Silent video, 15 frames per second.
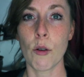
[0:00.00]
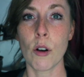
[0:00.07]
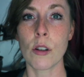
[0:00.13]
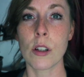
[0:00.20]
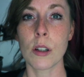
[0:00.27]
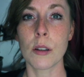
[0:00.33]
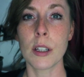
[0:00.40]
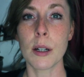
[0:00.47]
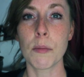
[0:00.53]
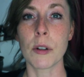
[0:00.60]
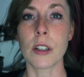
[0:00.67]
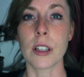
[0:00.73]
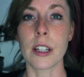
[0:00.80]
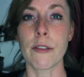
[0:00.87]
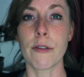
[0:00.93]
quotes
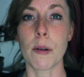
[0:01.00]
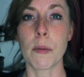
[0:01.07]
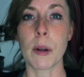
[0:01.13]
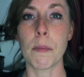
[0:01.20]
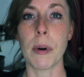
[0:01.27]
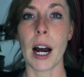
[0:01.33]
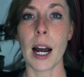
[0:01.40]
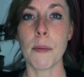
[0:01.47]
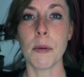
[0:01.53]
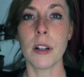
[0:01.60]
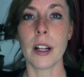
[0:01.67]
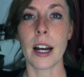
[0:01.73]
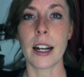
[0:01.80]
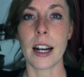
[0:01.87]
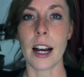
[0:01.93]
liberally from the
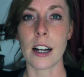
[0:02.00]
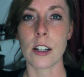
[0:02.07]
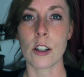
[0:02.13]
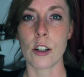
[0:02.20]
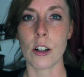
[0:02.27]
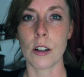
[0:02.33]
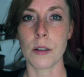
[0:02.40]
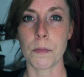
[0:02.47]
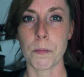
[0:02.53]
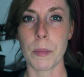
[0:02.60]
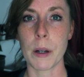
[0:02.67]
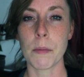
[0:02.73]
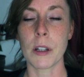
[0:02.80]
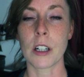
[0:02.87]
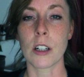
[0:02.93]
Bible and extra
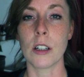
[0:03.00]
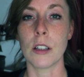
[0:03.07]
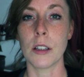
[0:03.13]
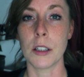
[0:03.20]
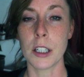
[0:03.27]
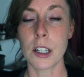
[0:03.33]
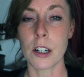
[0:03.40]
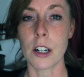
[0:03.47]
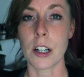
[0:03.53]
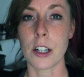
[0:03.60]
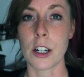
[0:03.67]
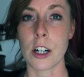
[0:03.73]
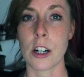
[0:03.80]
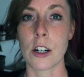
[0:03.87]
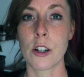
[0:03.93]
biblical
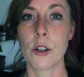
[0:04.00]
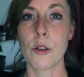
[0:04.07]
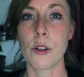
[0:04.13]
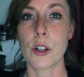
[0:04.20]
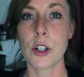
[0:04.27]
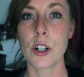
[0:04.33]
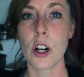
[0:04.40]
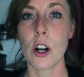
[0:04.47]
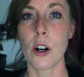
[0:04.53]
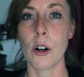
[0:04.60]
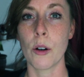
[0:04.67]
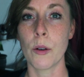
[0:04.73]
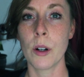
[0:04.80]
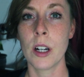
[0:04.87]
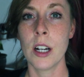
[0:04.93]
literature to
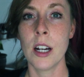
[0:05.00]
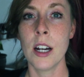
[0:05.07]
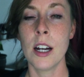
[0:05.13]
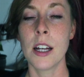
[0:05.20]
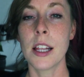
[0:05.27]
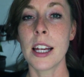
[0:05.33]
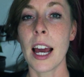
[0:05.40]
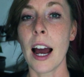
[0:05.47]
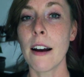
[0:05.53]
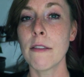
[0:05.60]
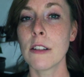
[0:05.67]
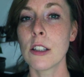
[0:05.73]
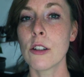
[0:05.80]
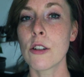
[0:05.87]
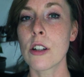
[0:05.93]
show the
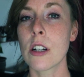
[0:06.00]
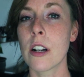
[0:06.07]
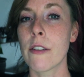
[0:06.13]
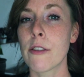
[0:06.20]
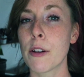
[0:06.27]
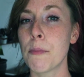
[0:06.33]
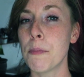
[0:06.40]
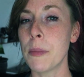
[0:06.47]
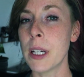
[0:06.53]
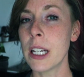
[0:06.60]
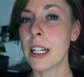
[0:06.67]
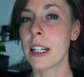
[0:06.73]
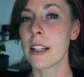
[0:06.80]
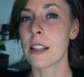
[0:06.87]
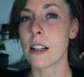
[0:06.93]
evolution of the
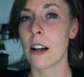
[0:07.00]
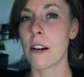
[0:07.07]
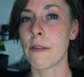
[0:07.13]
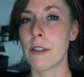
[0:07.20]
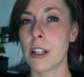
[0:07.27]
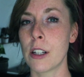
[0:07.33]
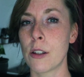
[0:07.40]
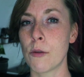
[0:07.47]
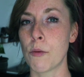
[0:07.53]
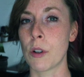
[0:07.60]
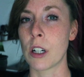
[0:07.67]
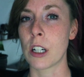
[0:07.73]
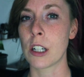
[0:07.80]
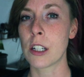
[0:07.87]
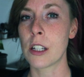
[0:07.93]
meanings of these
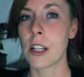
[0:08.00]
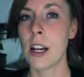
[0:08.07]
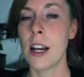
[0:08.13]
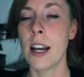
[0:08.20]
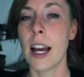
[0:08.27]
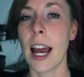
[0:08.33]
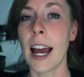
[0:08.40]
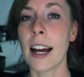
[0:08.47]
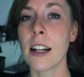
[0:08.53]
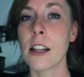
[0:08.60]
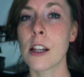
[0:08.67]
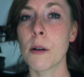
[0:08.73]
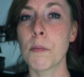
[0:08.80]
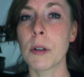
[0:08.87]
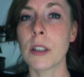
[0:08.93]
words,
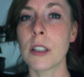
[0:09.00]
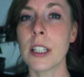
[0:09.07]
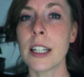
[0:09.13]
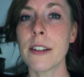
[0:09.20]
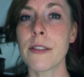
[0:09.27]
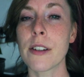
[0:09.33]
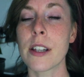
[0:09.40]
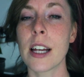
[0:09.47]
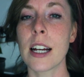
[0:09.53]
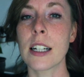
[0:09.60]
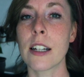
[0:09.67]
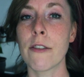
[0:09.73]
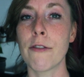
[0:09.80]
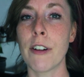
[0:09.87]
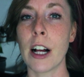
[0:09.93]
and the beliefs
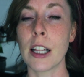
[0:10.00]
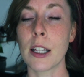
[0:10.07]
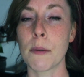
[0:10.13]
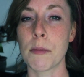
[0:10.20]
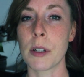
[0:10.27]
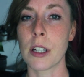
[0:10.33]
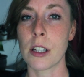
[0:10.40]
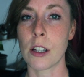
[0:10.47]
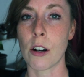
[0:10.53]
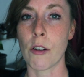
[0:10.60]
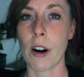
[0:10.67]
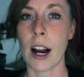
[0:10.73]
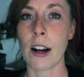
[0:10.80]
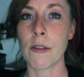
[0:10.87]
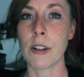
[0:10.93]
that developed
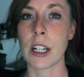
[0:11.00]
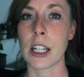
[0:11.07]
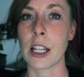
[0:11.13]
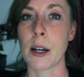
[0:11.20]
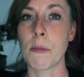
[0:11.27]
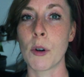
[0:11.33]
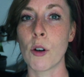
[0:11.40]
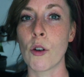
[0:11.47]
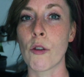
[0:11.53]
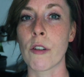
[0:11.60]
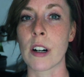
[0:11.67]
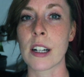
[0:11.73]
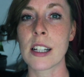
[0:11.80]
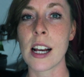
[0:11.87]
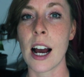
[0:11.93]
surrounding them
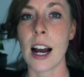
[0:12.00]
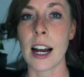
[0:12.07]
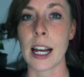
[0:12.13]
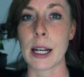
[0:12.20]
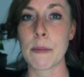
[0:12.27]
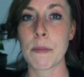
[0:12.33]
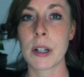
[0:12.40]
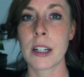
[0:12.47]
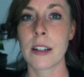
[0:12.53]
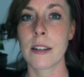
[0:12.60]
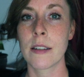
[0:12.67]
over time.